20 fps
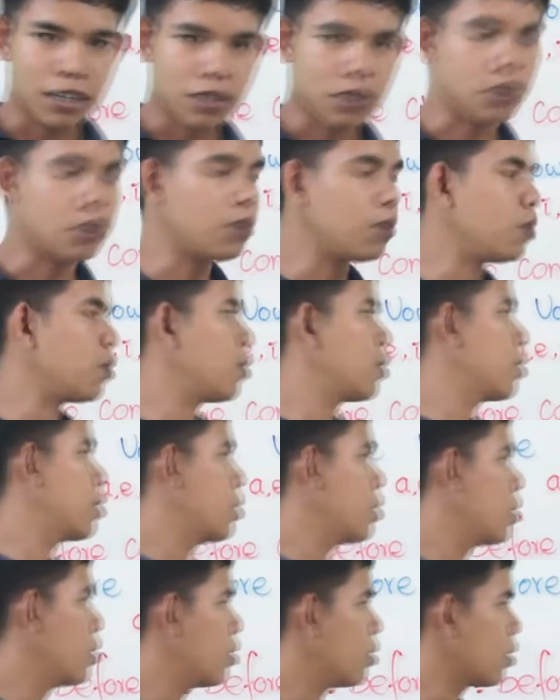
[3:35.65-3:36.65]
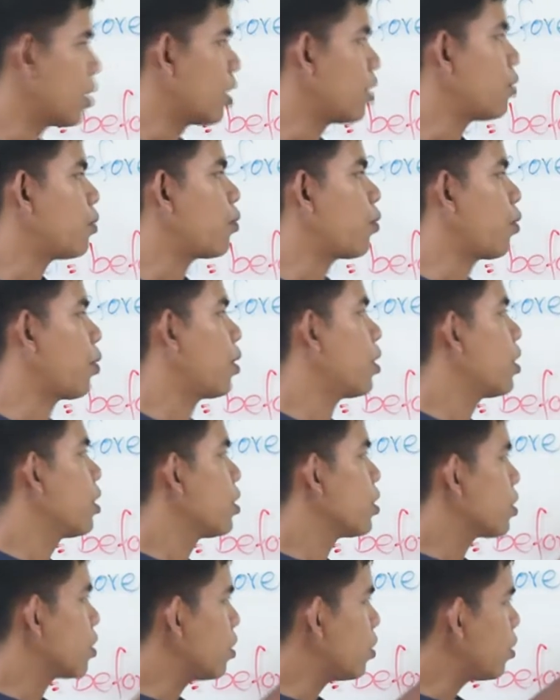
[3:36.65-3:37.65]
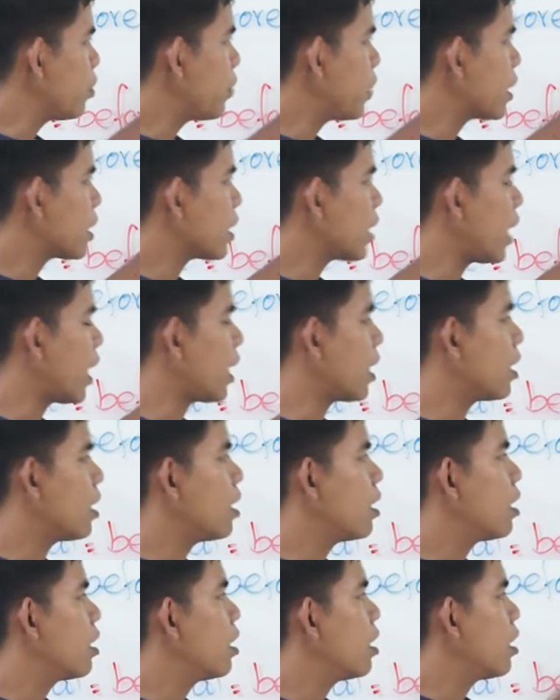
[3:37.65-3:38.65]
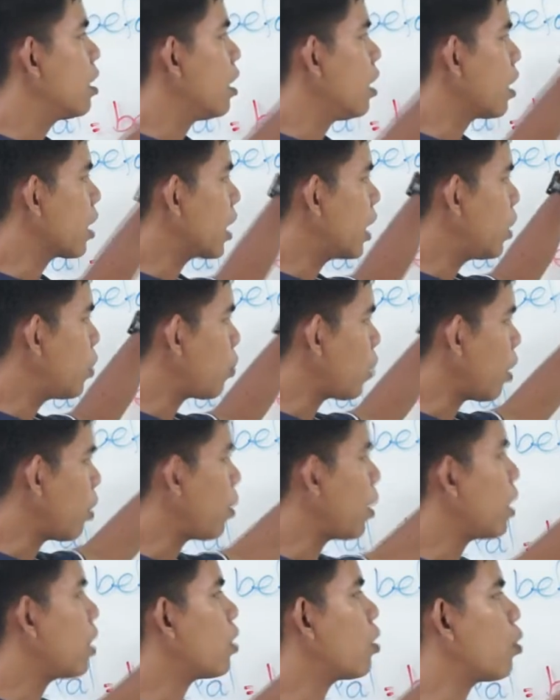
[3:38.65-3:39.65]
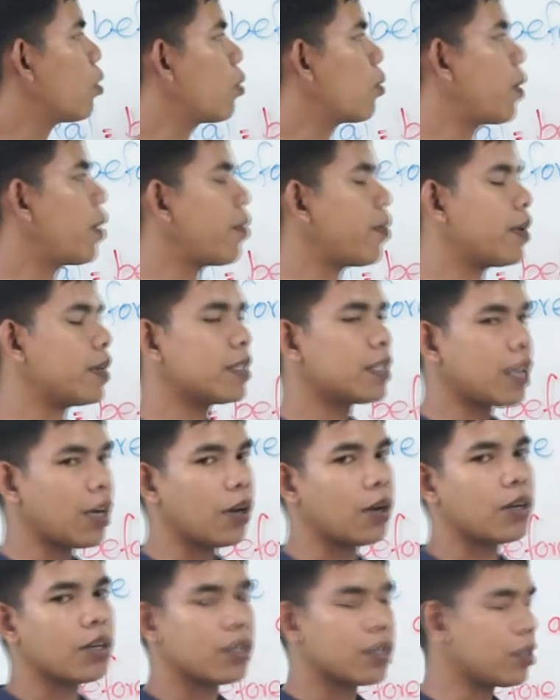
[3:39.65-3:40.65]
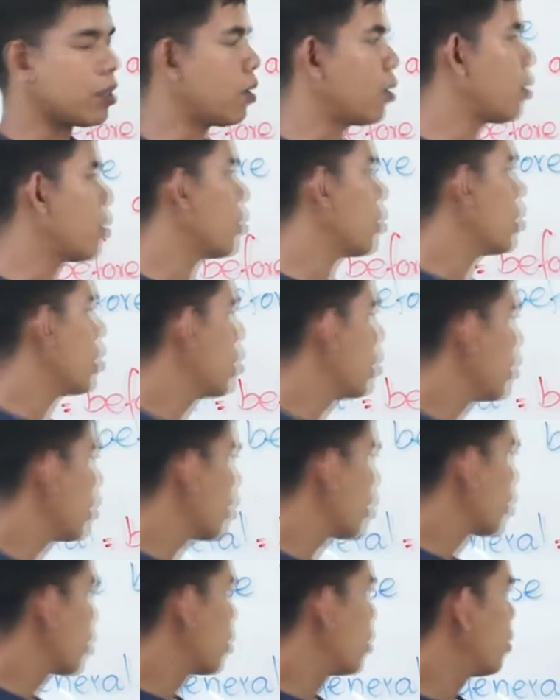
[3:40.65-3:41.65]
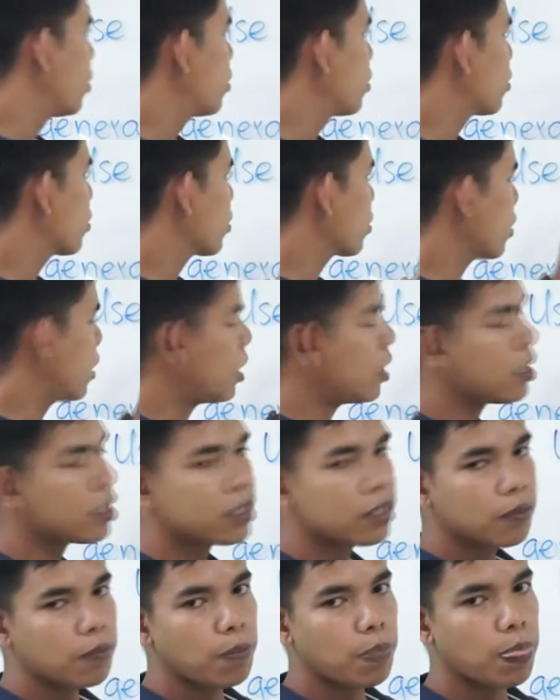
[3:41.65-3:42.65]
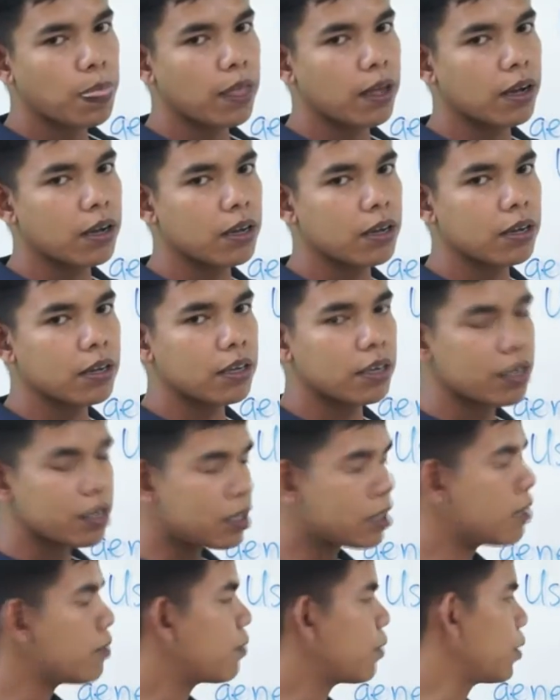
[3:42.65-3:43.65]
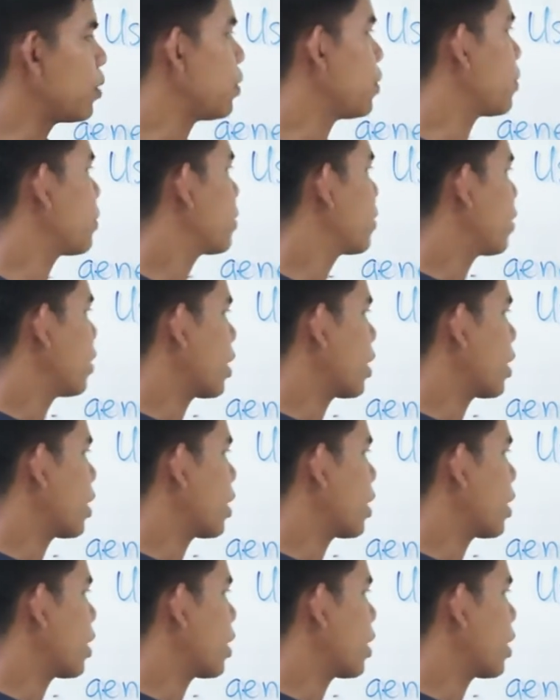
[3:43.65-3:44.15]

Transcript: to run for. So it means that, okay, vowel or vowel sound. So that is easy for you,